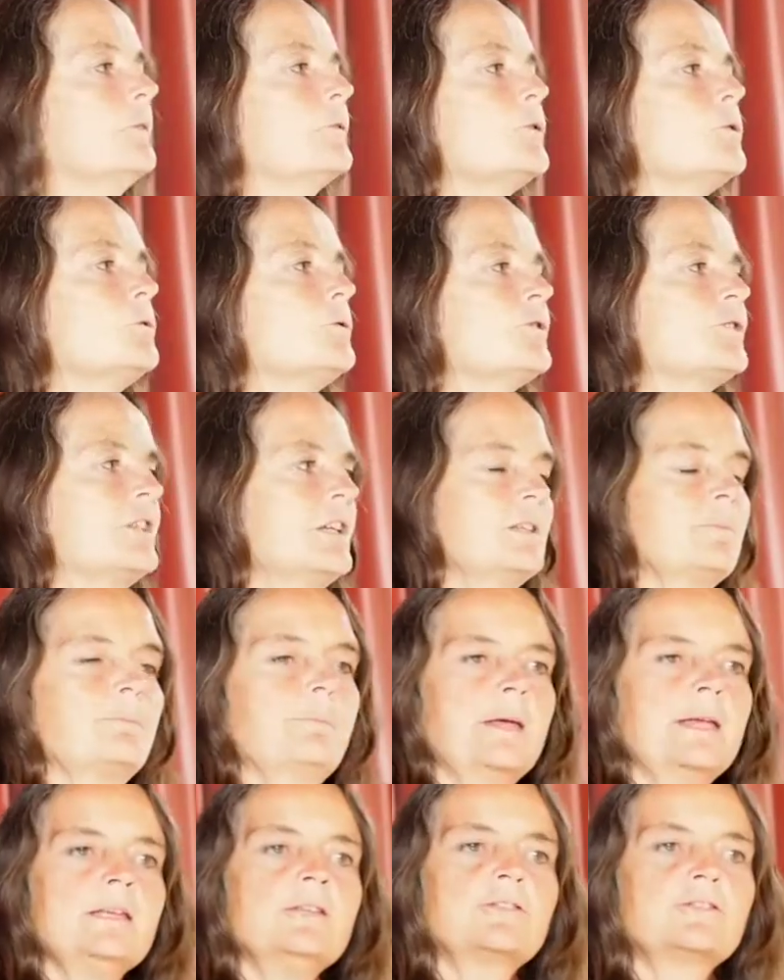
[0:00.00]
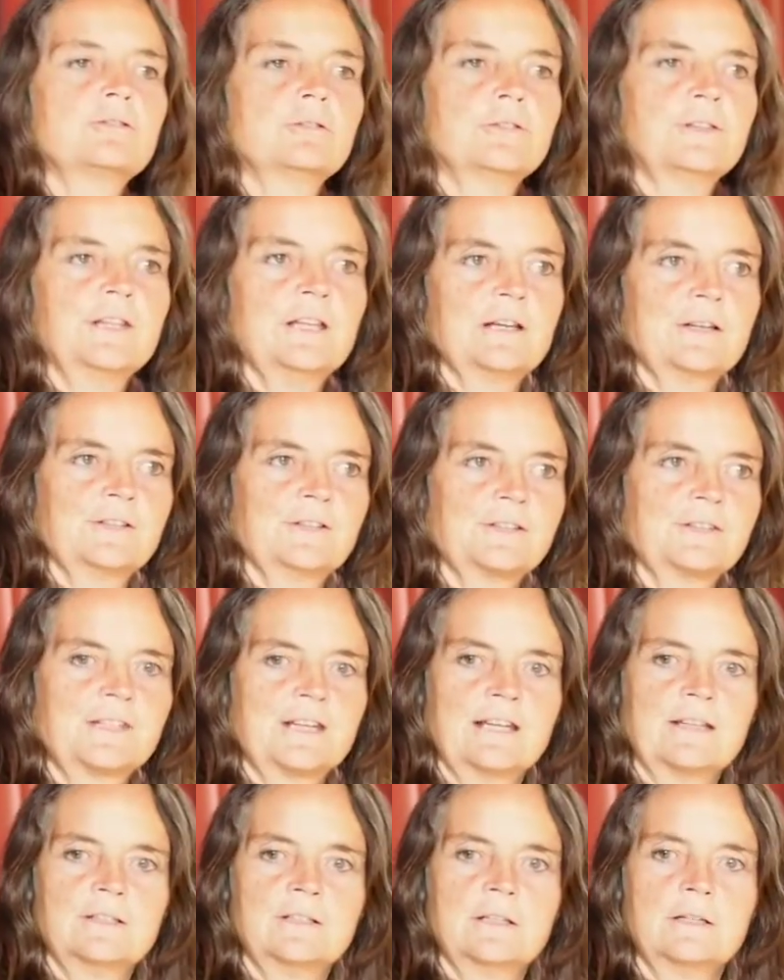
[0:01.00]
of course, that's based on the
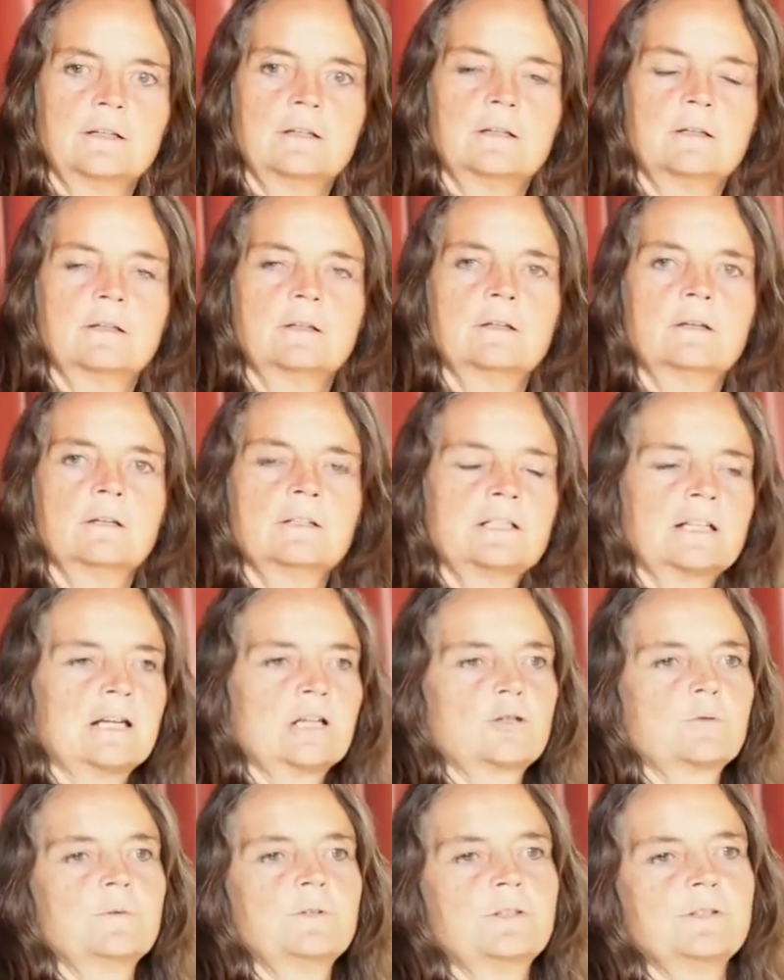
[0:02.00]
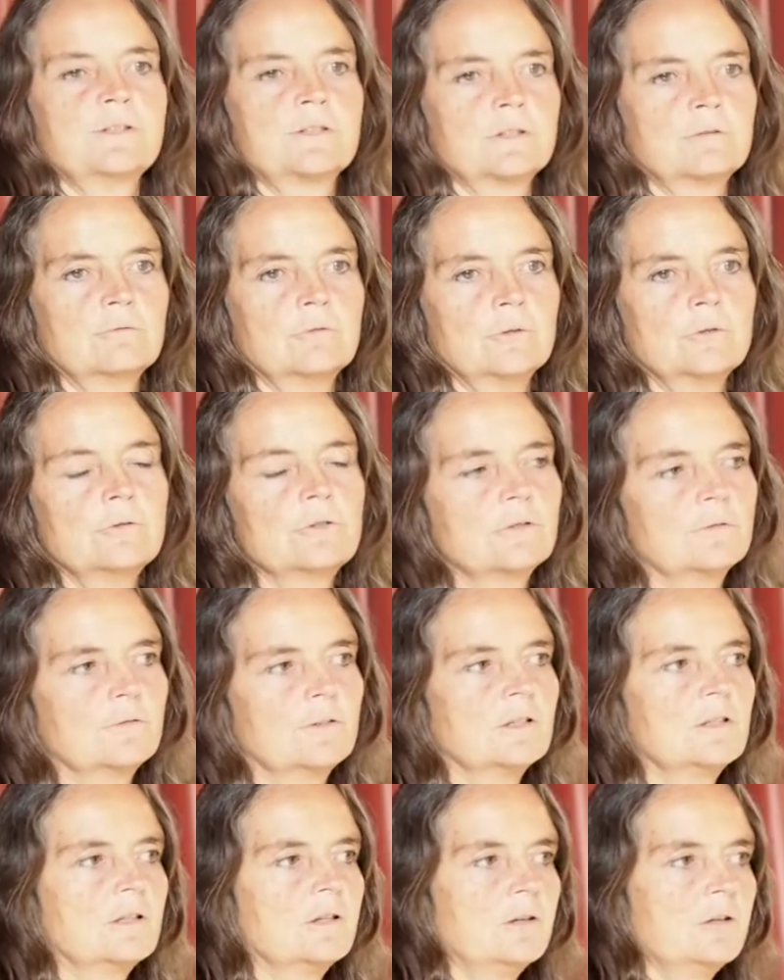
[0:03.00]
understanding that attachment is the root of
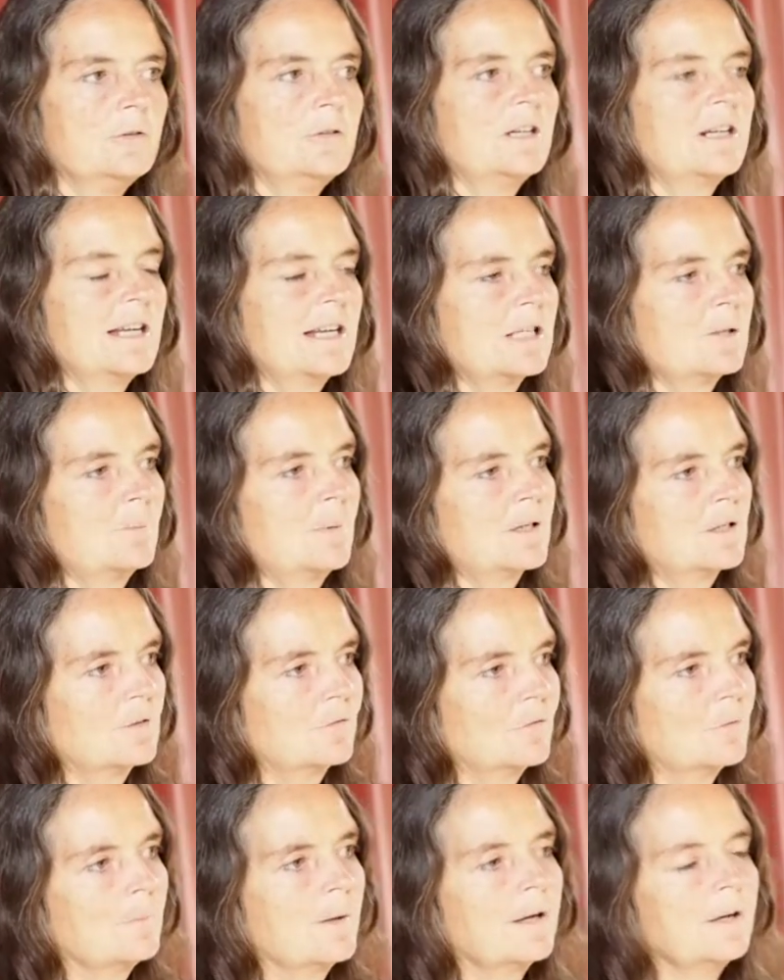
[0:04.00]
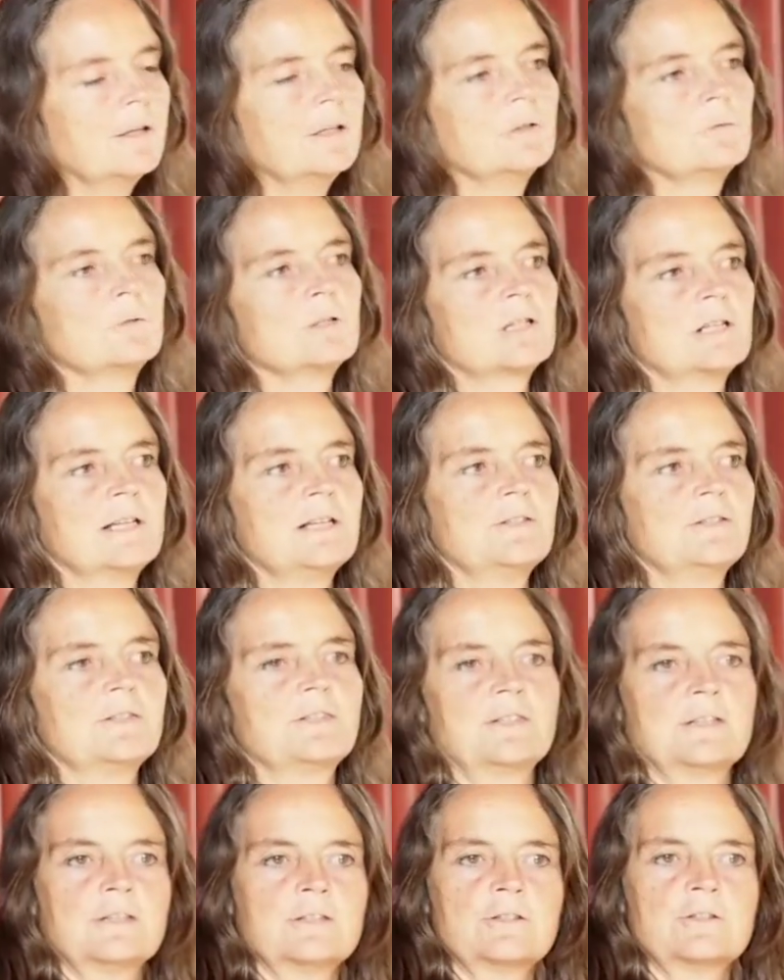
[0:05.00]
the deluded aspect of the mind, which leads
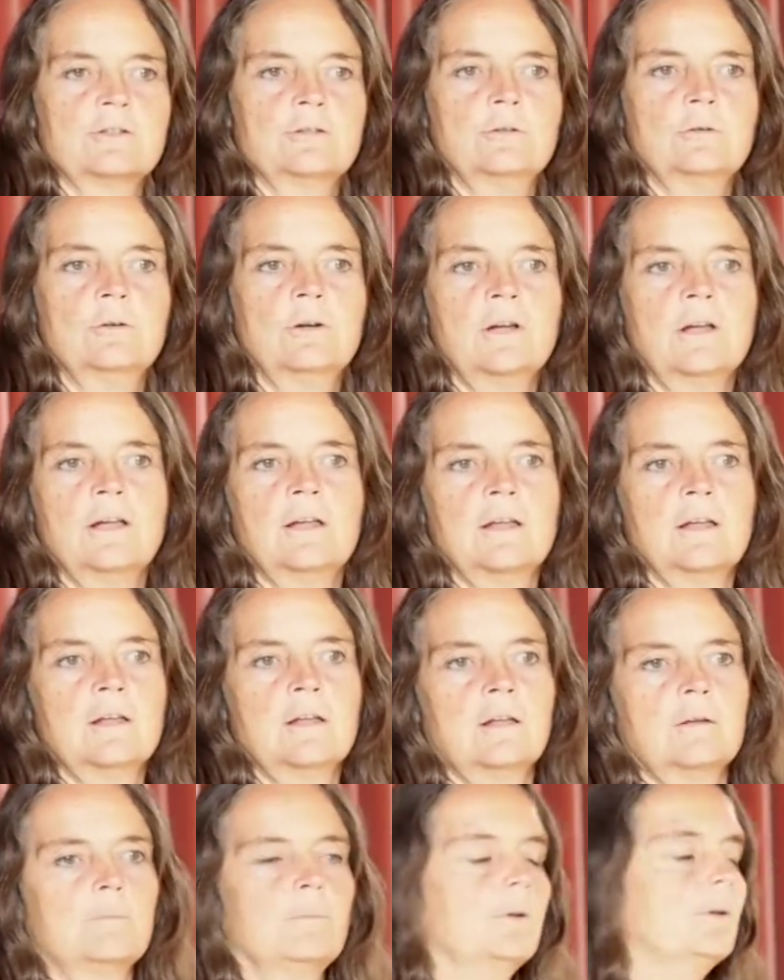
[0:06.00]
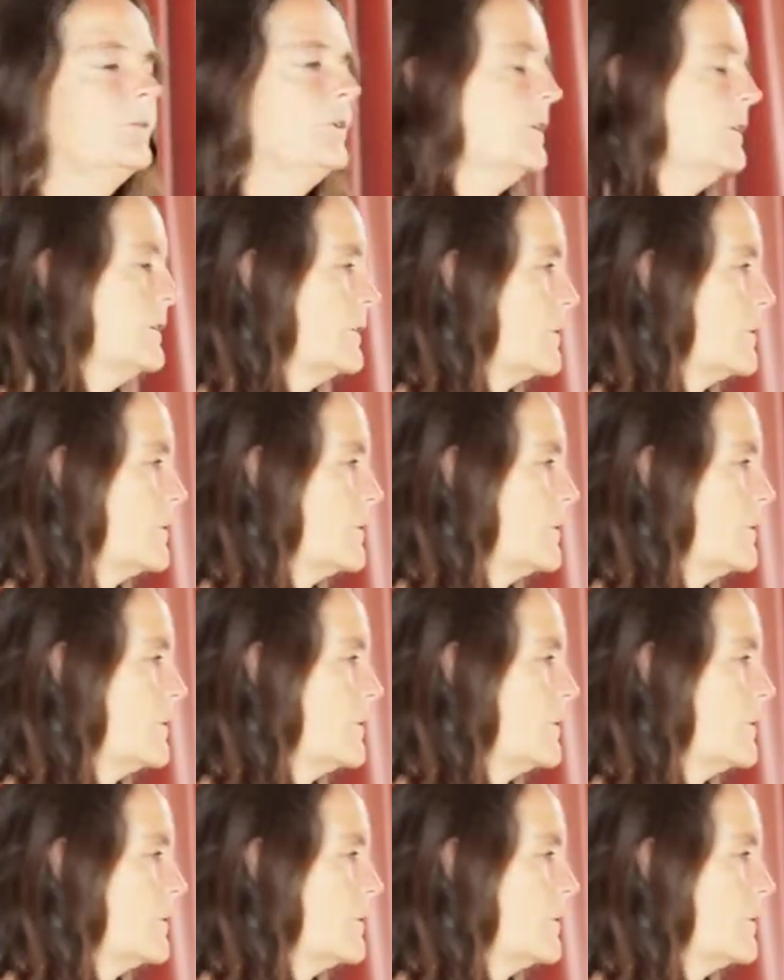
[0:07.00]
us into building the